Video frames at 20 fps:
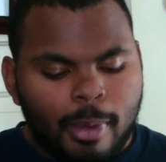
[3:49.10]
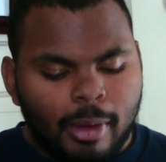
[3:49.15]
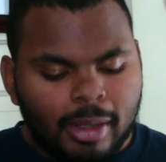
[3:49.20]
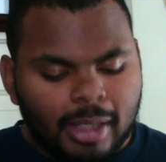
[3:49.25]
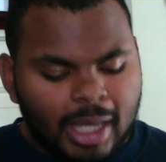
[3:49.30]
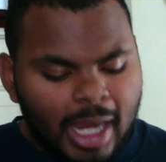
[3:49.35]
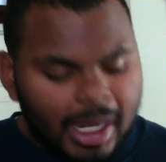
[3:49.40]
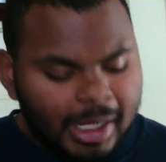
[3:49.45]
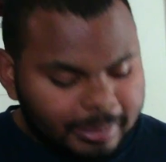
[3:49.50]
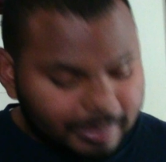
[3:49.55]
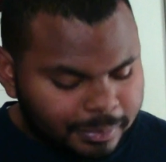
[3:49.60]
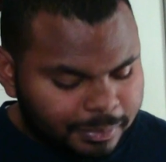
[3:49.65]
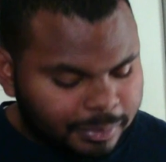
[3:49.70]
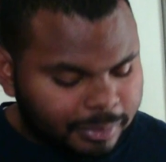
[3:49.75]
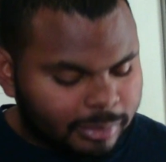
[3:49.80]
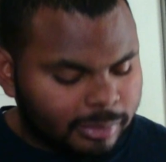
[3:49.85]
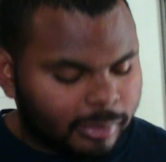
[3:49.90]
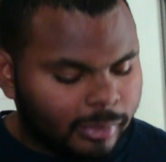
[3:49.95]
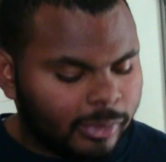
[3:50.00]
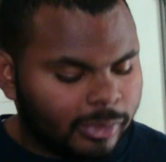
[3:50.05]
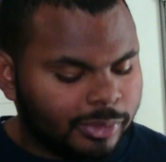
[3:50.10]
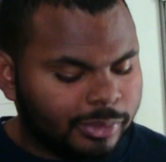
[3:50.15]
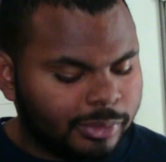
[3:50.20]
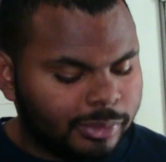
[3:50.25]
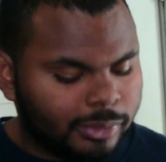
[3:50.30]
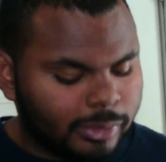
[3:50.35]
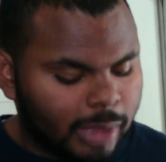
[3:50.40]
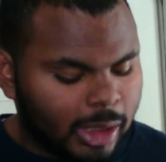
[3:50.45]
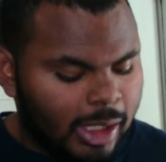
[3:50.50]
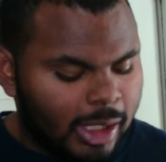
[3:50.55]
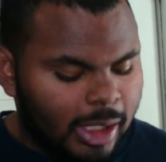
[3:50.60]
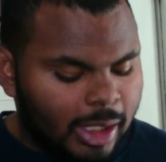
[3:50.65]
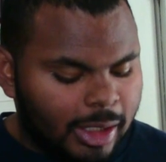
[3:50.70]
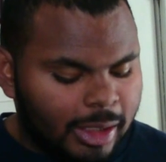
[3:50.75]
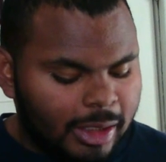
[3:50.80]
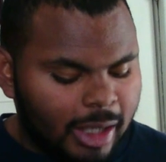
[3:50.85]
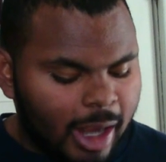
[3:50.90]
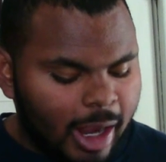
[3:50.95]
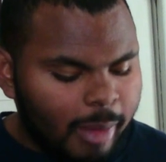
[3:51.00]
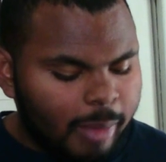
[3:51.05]
Okay.
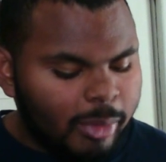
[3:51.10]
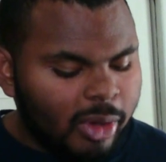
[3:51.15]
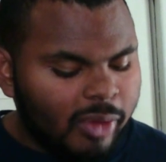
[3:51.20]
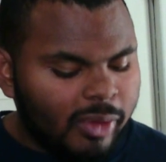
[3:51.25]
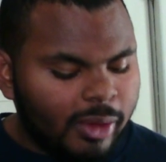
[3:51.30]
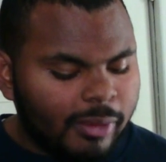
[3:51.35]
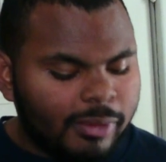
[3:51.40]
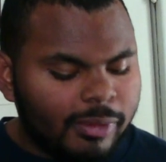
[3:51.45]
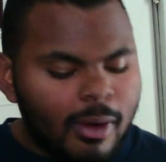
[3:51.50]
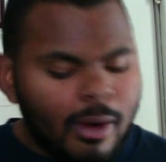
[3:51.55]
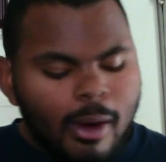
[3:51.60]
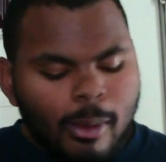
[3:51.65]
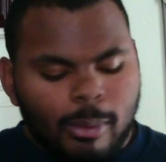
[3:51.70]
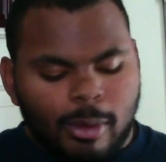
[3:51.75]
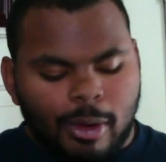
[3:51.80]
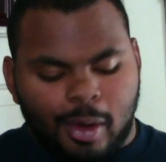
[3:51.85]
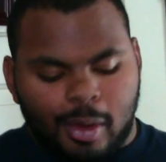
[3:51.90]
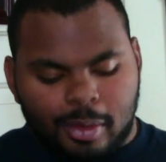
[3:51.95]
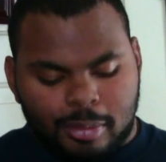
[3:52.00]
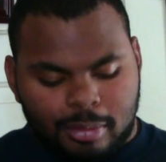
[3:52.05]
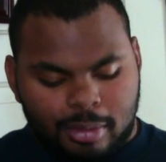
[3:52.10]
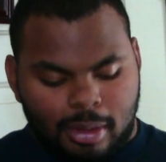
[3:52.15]
Now moving forward.